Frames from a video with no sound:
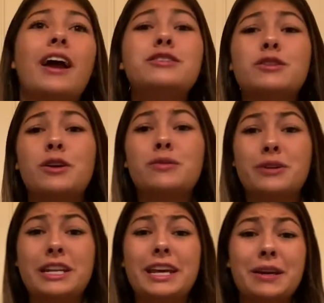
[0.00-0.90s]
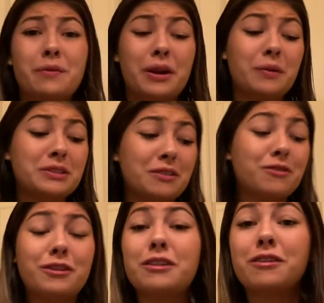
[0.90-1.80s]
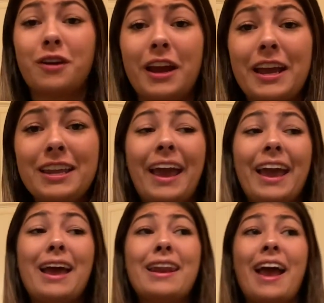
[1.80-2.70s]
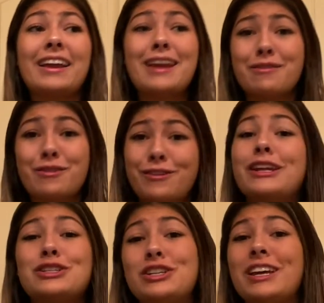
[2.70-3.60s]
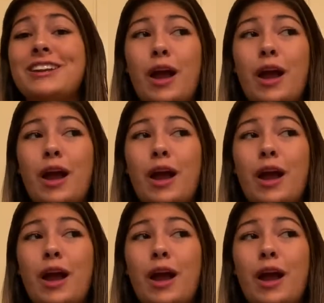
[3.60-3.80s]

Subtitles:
I started reading it when I was in 5th grade and I never finished it.